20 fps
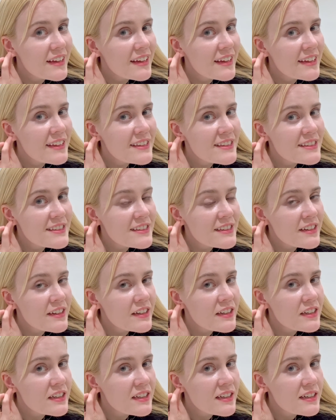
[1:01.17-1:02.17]
And
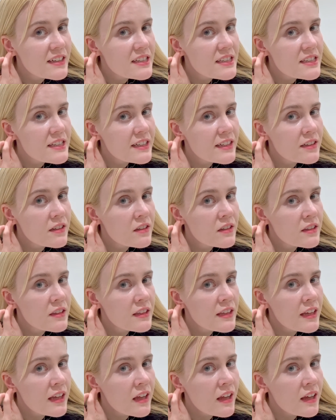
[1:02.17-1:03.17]
so I stick it on
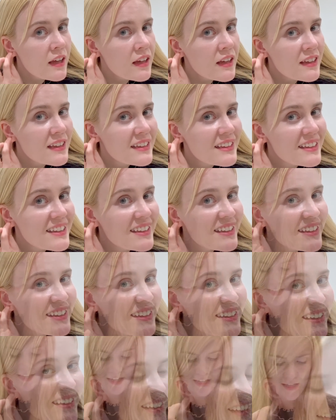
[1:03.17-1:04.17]
there.
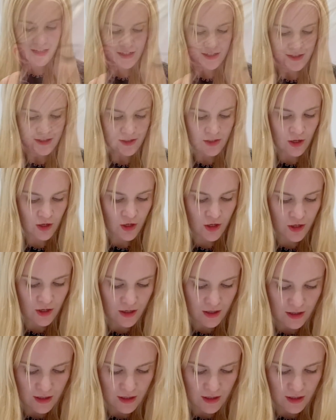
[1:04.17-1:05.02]
So